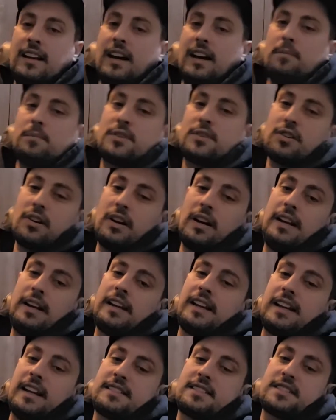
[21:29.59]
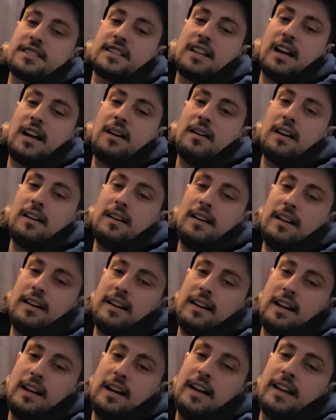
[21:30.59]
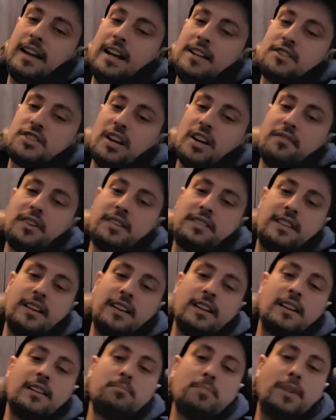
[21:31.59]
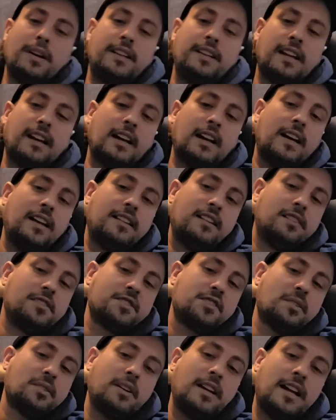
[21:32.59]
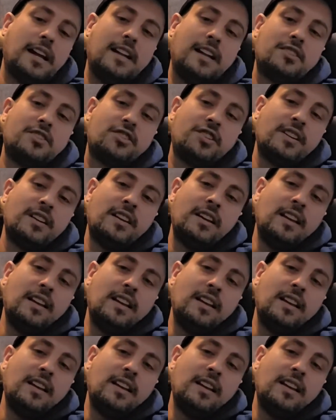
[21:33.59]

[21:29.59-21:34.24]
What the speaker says: I'm trying to get I hedge everything, but yeah, and also hedge.